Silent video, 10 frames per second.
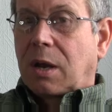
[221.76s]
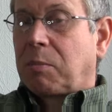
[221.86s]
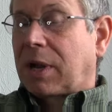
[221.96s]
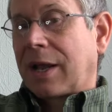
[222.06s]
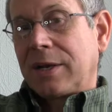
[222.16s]

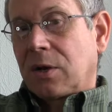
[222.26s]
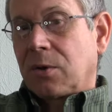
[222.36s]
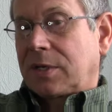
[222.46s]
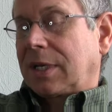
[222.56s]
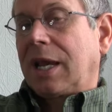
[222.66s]
But I
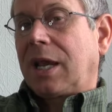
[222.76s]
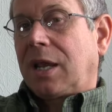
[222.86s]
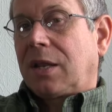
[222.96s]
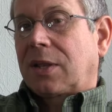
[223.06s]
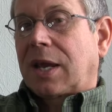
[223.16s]
know
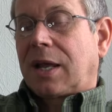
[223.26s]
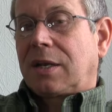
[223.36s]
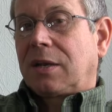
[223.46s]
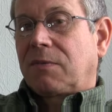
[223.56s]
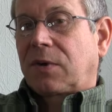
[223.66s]
today
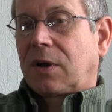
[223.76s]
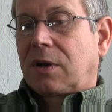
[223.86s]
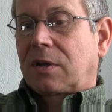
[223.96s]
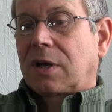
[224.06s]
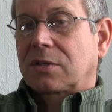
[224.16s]
that if
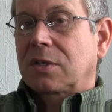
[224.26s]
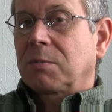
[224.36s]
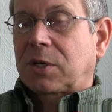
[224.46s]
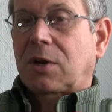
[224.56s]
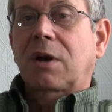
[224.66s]
a
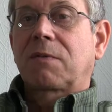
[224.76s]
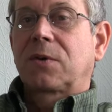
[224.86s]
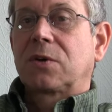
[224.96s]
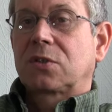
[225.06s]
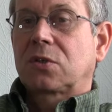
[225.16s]

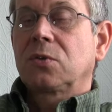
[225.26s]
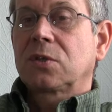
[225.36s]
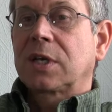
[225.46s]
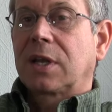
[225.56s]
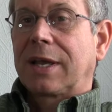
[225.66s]
cinematographer is
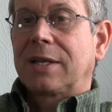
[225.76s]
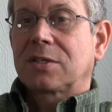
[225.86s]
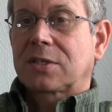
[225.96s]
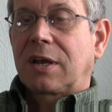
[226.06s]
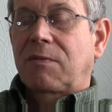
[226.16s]
choosing a
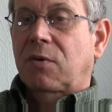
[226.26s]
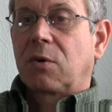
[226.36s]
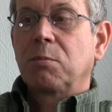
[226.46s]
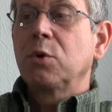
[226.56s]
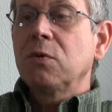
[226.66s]
lens set
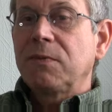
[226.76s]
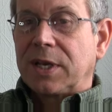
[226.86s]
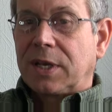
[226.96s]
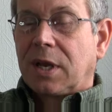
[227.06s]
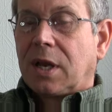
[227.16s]
for a
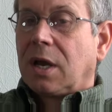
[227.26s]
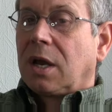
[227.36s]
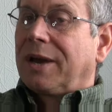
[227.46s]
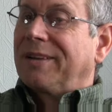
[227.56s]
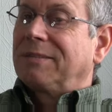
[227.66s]
movie,
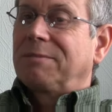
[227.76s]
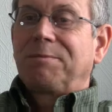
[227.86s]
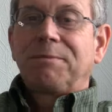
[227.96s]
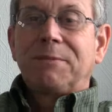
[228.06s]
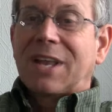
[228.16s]

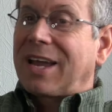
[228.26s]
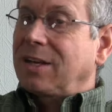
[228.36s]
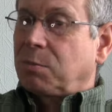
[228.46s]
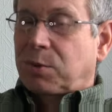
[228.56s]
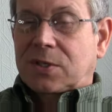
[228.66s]

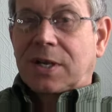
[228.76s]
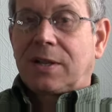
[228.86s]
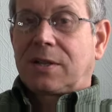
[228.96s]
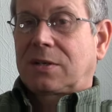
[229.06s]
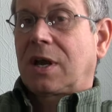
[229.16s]
90%
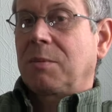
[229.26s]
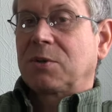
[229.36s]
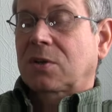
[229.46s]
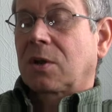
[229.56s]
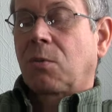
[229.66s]
of the time
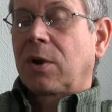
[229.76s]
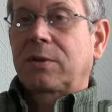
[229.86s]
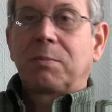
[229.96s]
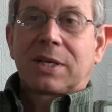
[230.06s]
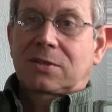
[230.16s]
he's going to want
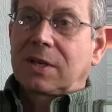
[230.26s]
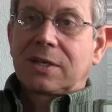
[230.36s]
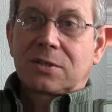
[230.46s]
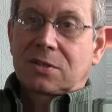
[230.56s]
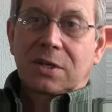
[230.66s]
the best
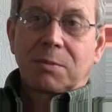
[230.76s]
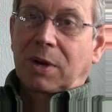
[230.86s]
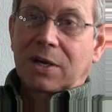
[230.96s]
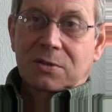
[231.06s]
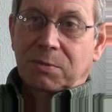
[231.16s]
lenses he can
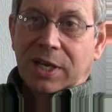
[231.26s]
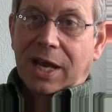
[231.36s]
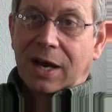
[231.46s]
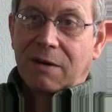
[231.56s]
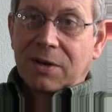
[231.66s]
possibly
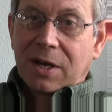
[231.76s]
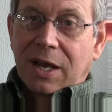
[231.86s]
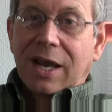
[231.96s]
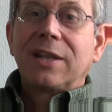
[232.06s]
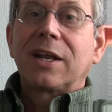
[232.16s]
have,
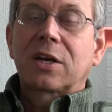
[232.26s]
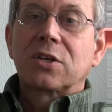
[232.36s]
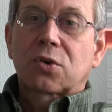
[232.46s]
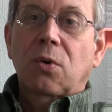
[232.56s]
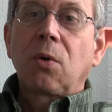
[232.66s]
and then
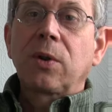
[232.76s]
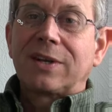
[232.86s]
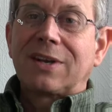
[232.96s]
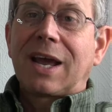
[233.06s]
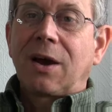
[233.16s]
control
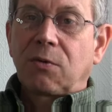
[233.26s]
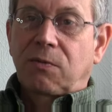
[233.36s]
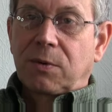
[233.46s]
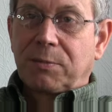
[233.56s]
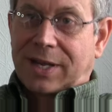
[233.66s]
it down
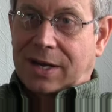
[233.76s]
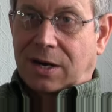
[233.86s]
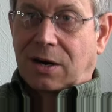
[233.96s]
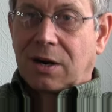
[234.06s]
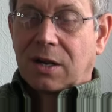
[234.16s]
from
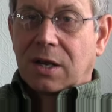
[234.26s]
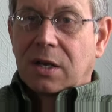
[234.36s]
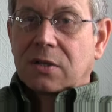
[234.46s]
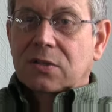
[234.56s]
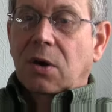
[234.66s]
there.
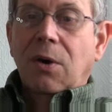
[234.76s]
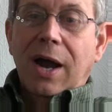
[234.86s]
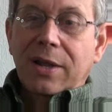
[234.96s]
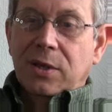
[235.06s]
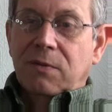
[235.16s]
So
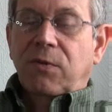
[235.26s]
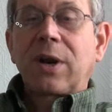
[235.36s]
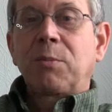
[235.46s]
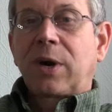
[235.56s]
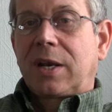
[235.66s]
I think
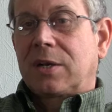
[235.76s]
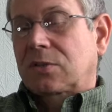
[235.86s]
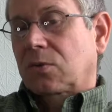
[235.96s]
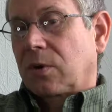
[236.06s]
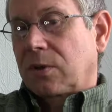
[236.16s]
frame rate
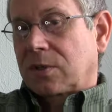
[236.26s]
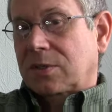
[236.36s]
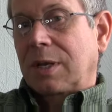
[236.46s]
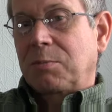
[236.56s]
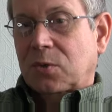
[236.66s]
is sort of the
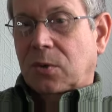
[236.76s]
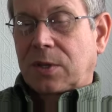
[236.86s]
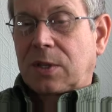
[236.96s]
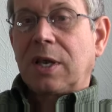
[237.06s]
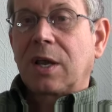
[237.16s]
same sort
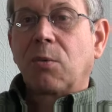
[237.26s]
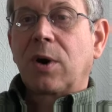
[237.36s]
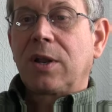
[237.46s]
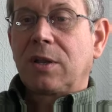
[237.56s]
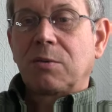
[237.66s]
of thing.
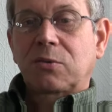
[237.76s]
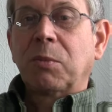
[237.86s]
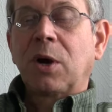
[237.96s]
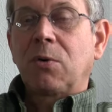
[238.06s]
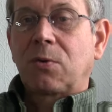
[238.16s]
We're in this
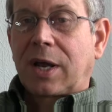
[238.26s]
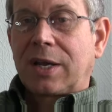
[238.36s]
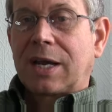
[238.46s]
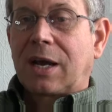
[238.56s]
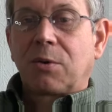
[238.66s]
mode
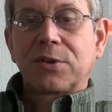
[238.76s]
right now.